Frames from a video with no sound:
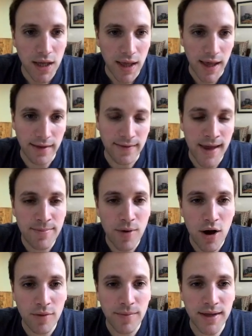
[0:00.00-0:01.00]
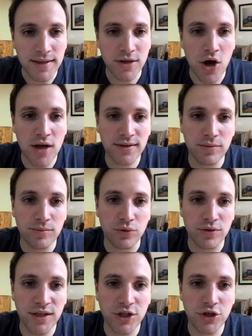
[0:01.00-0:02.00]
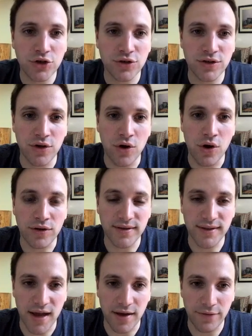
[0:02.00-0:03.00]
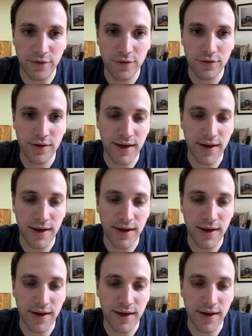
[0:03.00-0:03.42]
And APOC means awesome procedures on Cypher,